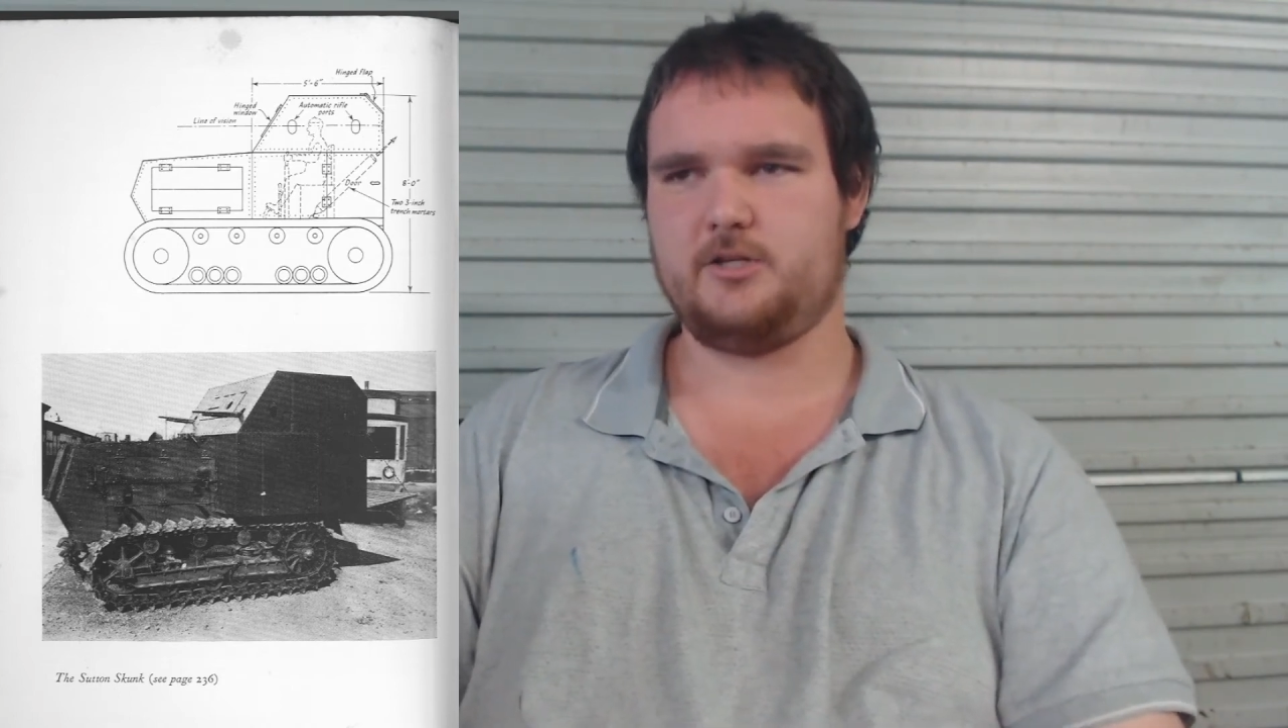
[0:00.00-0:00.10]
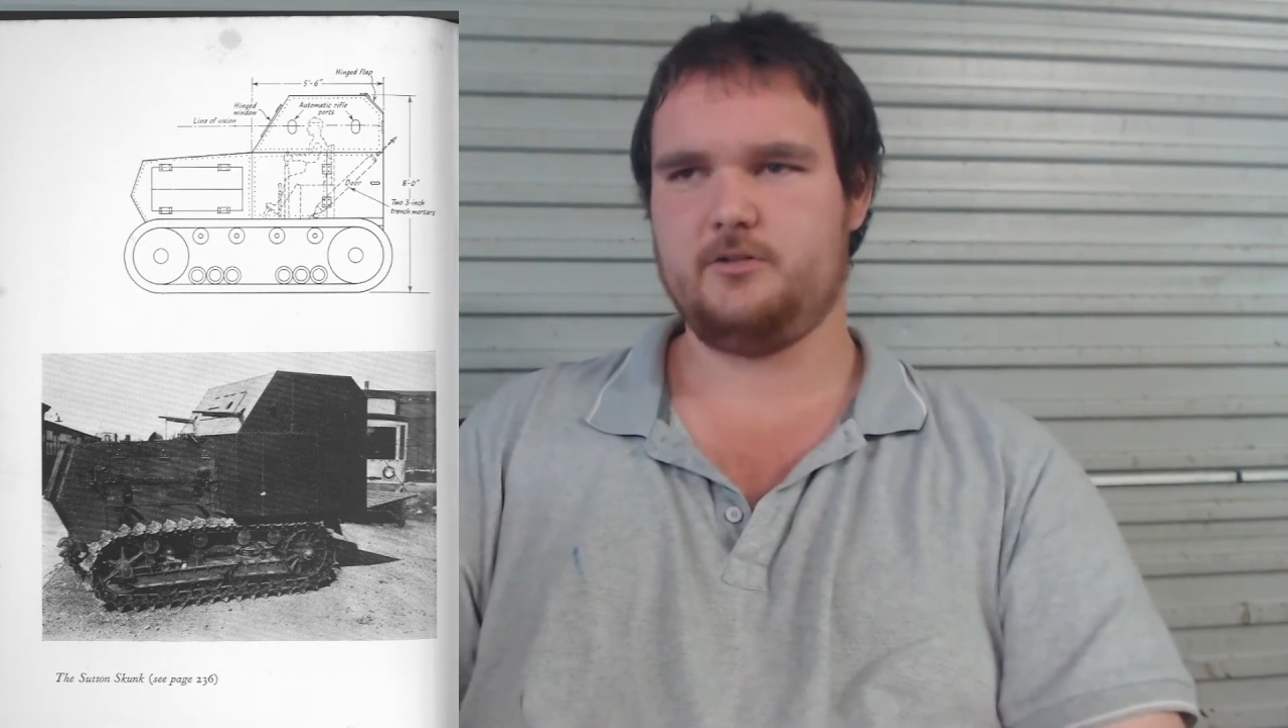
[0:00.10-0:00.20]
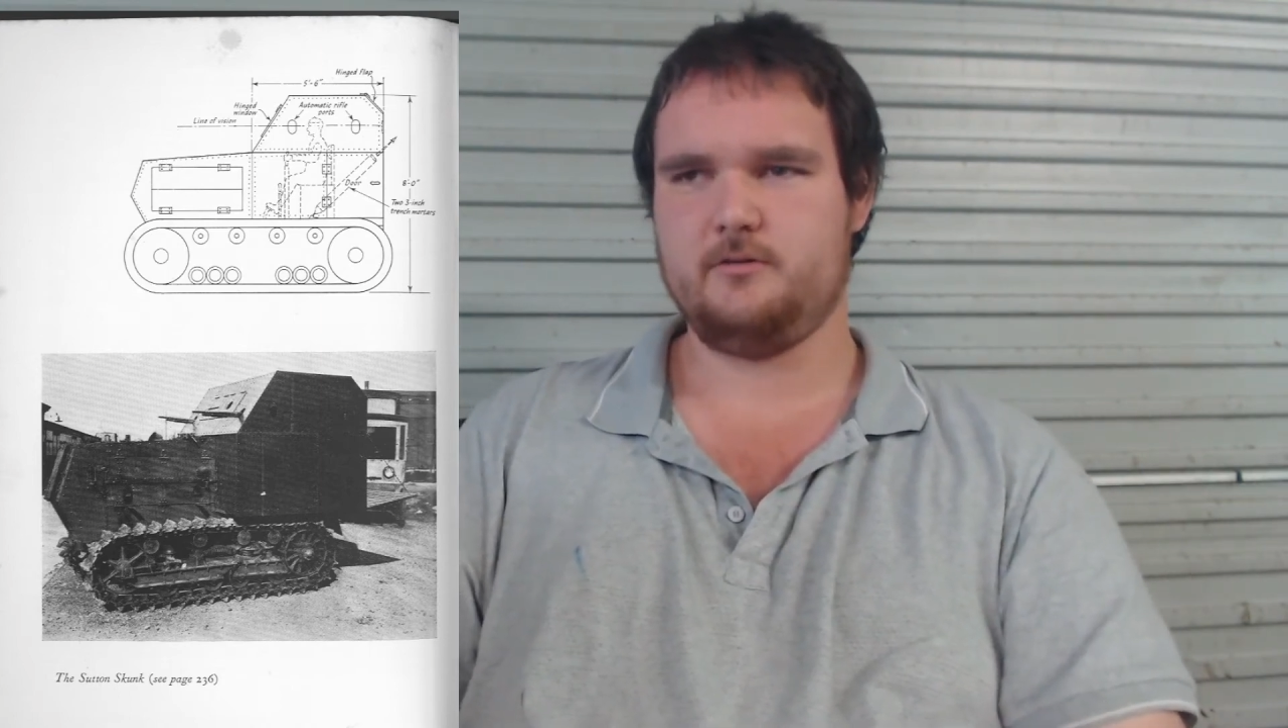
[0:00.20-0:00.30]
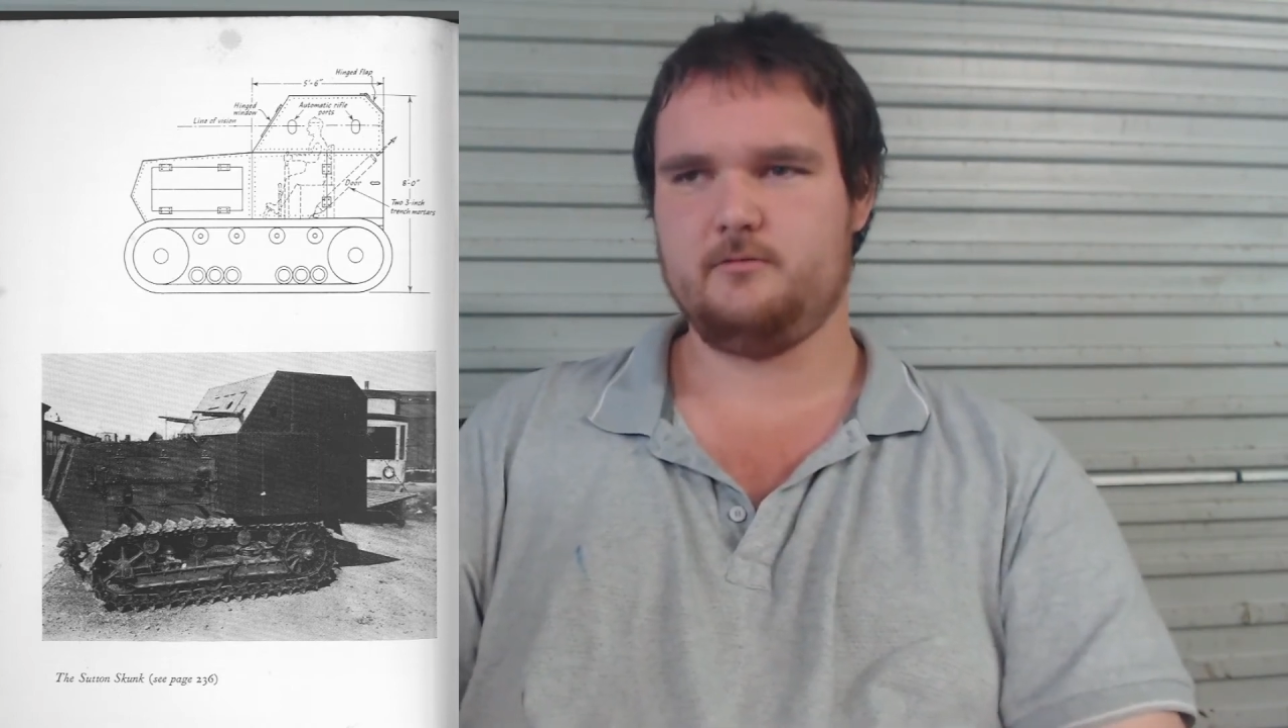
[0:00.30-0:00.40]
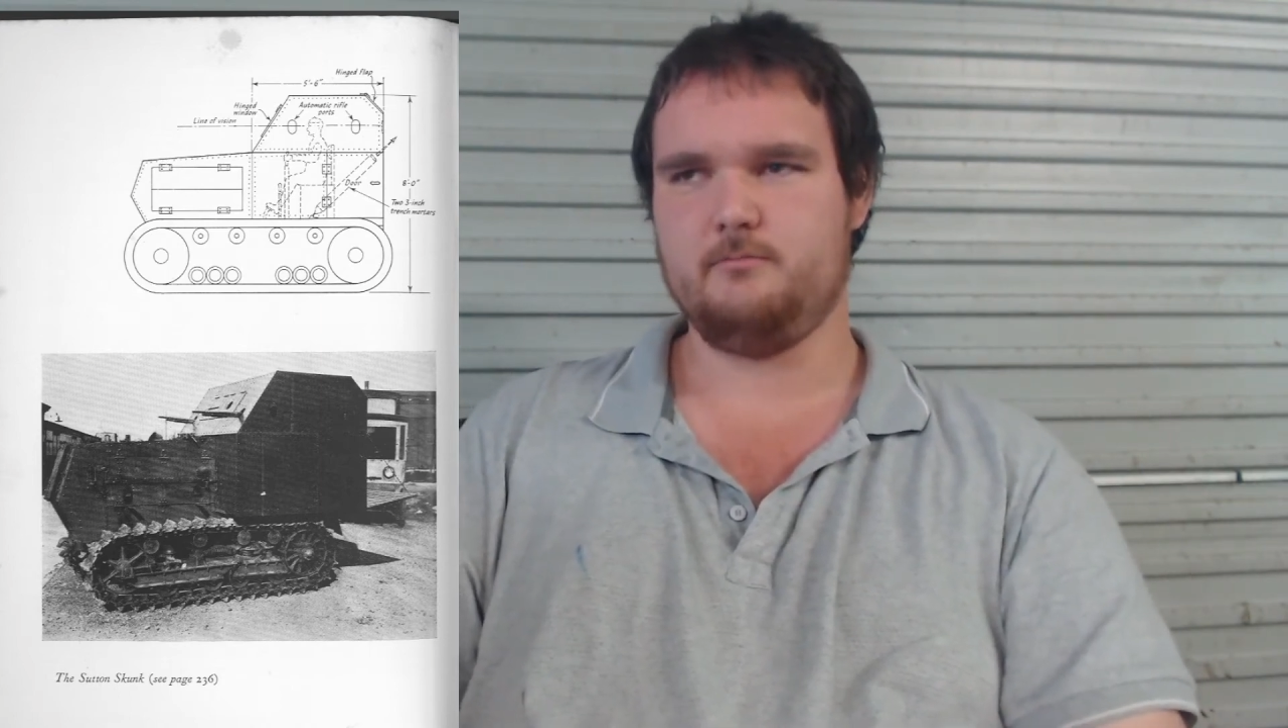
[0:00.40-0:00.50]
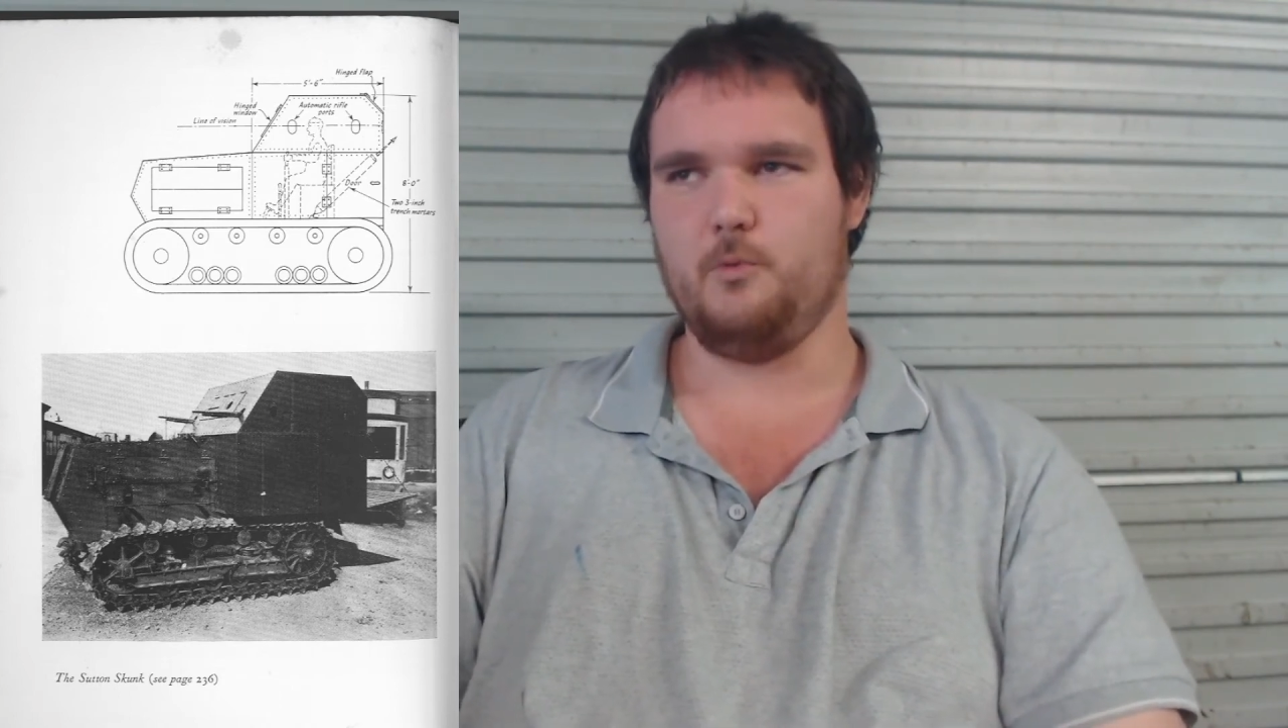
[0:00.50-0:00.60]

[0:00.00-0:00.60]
/